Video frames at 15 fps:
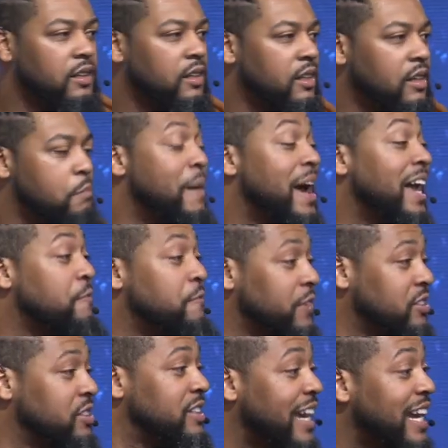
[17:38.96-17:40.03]

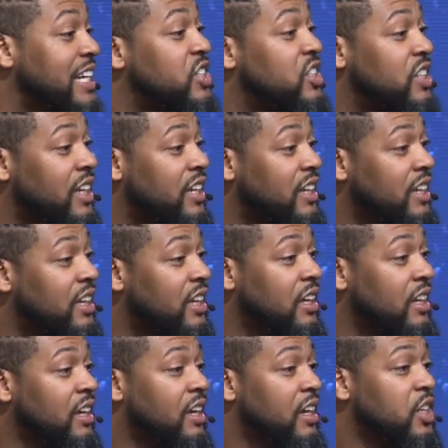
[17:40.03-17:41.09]
Manifestation
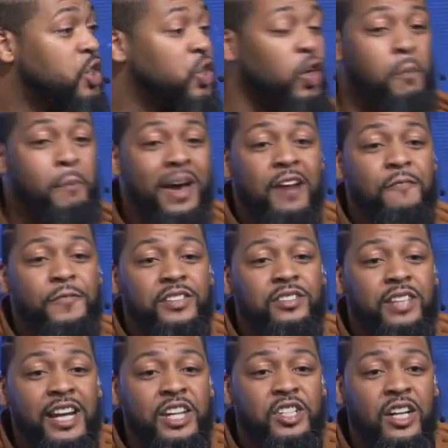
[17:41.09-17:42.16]
True
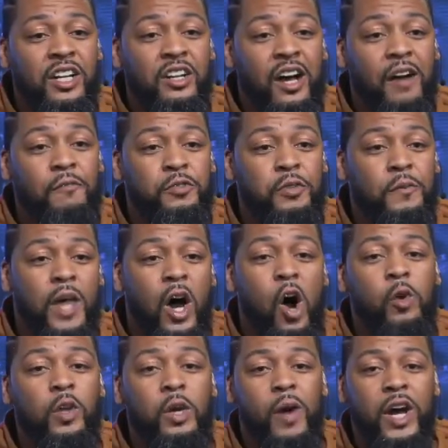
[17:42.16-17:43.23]
manifestation comes from the
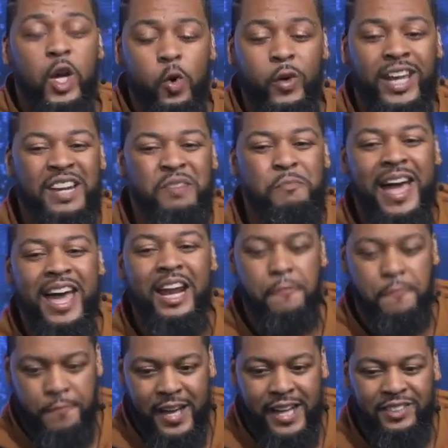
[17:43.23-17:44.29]
only one who can
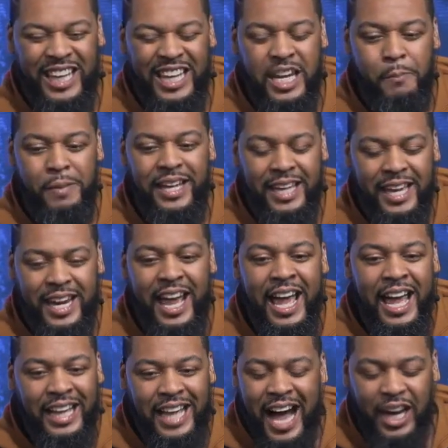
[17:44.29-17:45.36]
manifest. In the beginning,
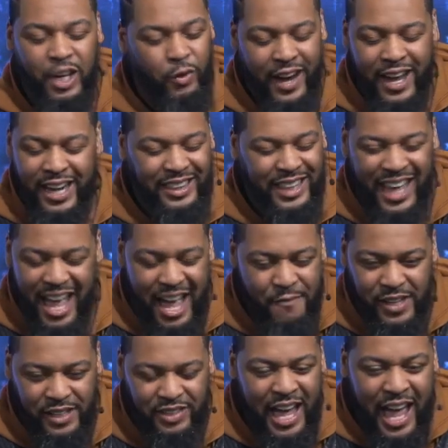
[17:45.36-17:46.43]
God created the
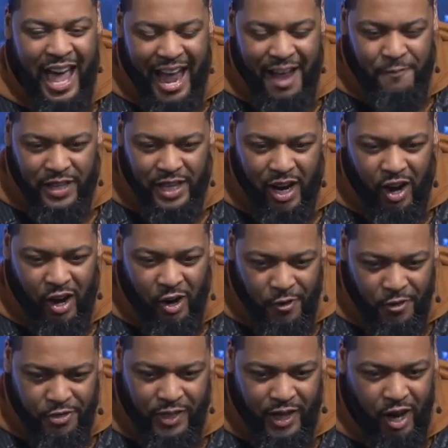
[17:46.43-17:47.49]
heavens and the
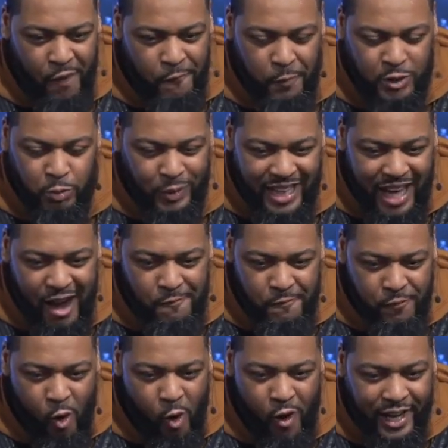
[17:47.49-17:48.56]
earth. The earth was without
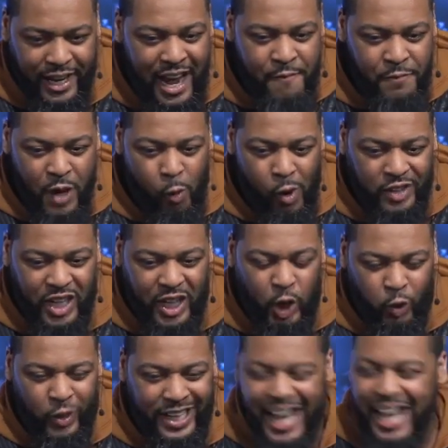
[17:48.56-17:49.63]
void. There was a
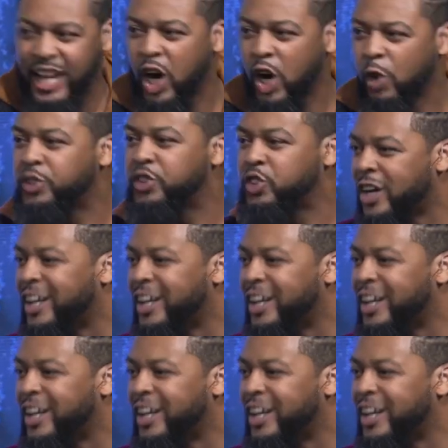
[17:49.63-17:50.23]
creator who stood